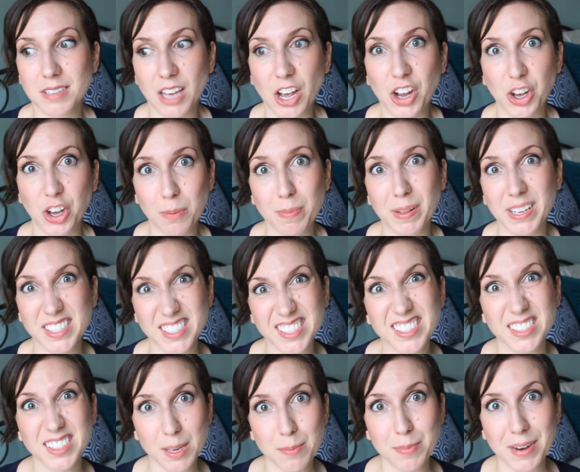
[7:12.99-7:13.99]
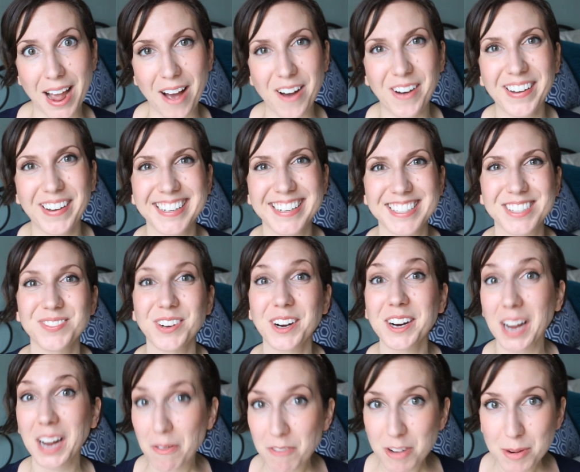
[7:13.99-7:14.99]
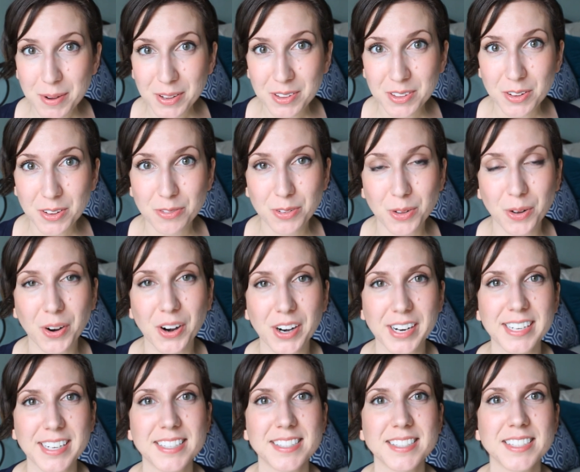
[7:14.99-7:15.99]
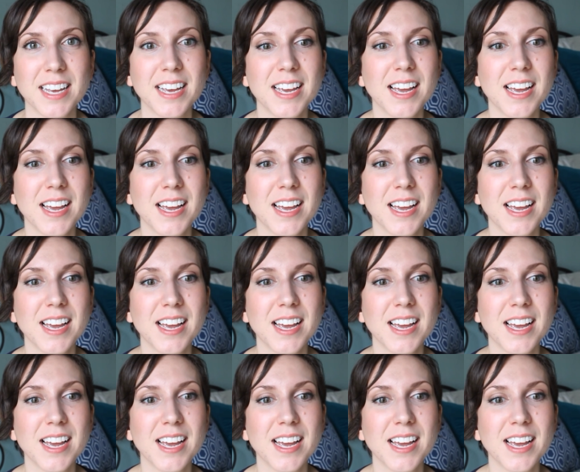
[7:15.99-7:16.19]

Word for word: a good place to sleep now. it's more comfortable than the floor is.